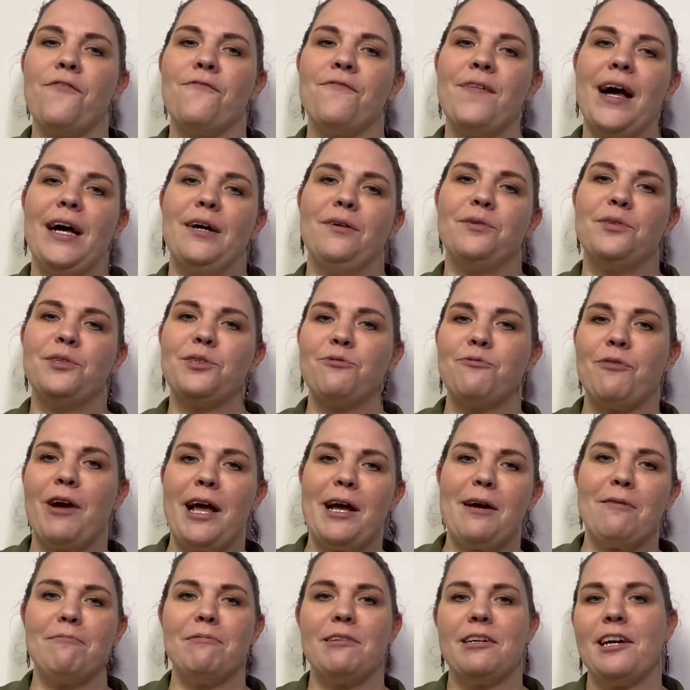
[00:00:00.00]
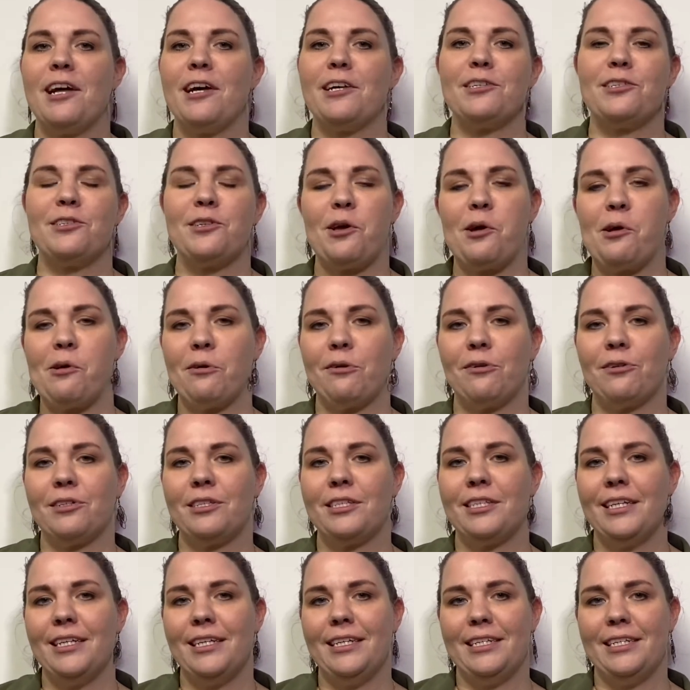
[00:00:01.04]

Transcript: vowels around in our songs